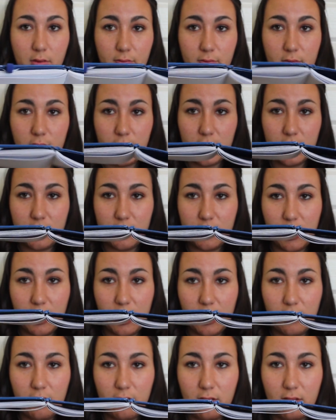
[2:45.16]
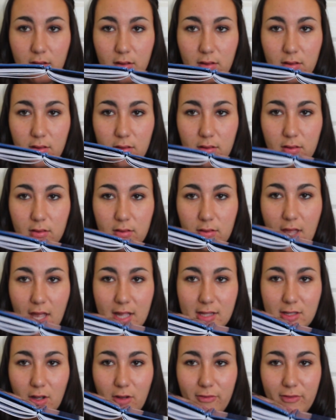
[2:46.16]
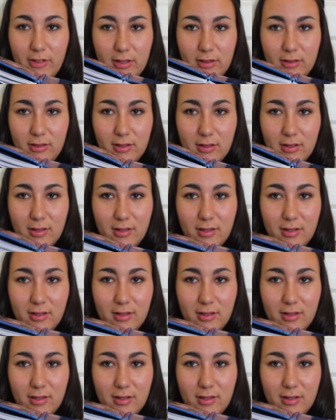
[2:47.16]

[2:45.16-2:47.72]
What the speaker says: you can see, that's all filled.